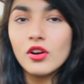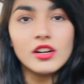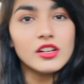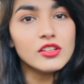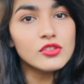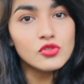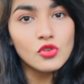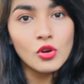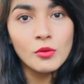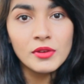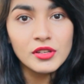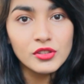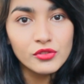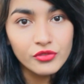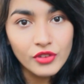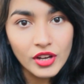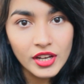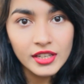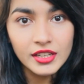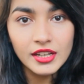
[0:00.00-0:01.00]
god, it's so much
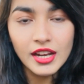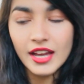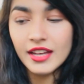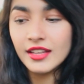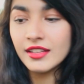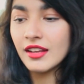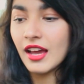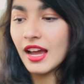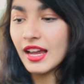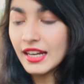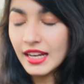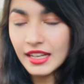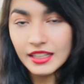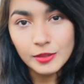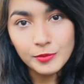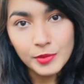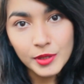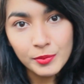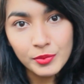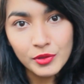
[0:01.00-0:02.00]
fun and I
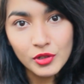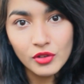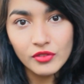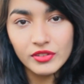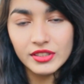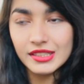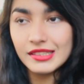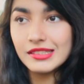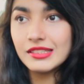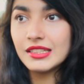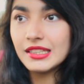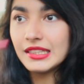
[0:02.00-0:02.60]
like the people over there. It's